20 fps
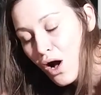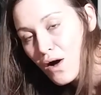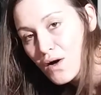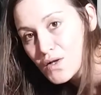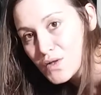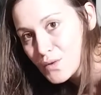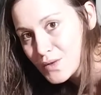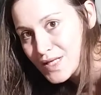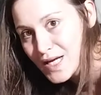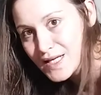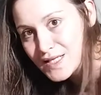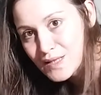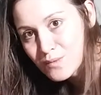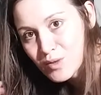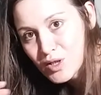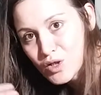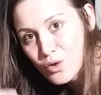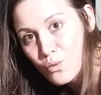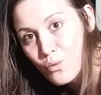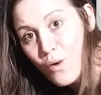also a
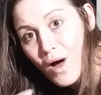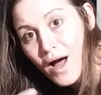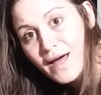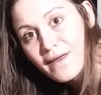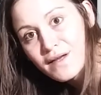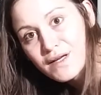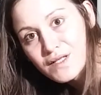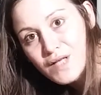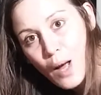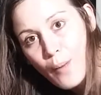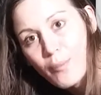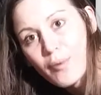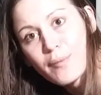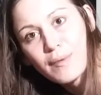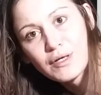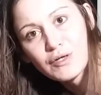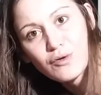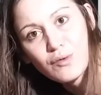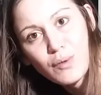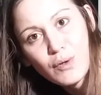testament to why these
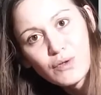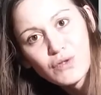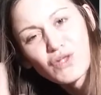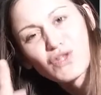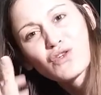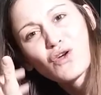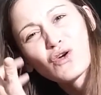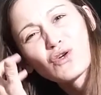complementary poses